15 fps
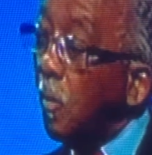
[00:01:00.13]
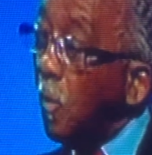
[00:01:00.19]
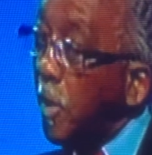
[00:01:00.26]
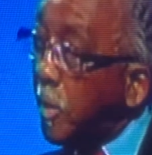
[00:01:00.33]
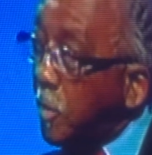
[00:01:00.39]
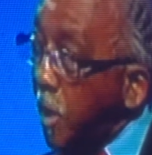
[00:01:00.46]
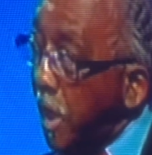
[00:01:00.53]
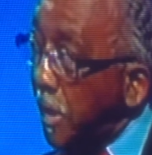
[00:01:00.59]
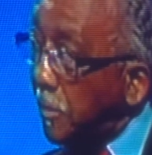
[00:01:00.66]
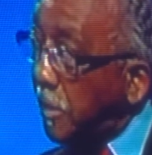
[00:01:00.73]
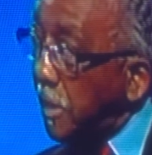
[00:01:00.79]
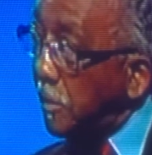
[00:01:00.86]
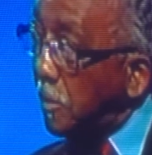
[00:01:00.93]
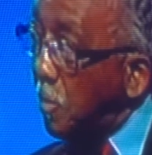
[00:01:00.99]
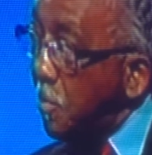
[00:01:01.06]
We created
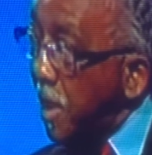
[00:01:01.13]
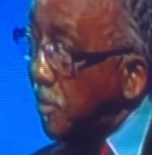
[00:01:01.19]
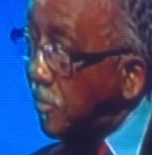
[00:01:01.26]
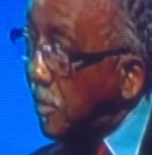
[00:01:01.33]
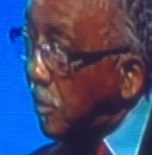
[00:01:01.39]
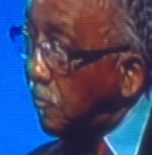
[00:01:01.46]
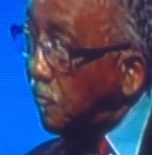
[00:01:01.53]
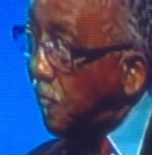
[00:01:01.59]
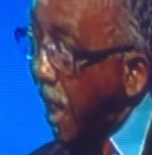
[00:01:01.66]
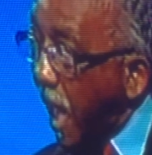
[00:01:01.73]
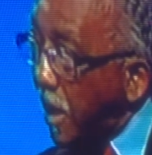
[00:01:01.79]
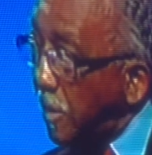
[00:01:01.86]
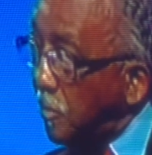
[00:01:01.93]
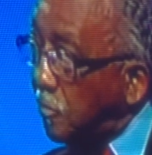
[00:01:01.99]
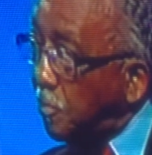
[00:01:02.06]
the domestic
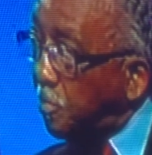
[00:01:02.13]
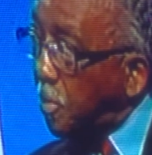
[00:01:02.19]
violence